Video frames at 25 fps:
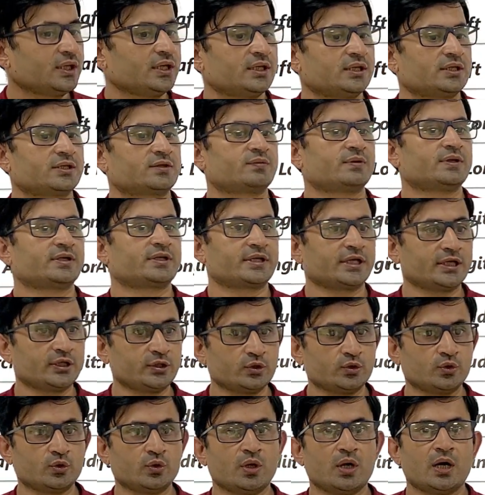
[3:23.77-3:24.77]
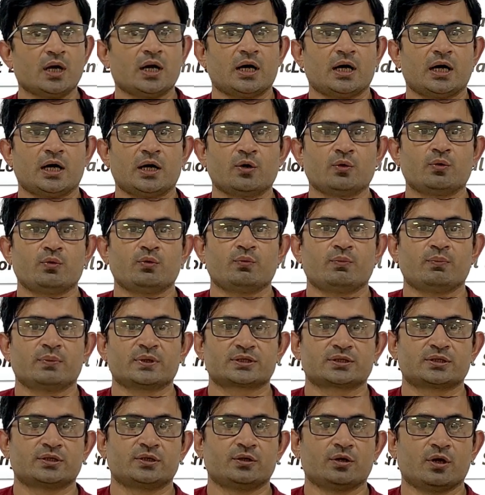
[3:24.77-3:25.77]
this will tell you how
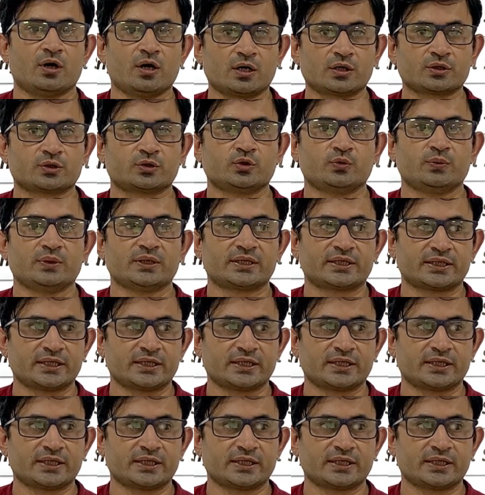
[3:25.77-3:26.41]
much long you will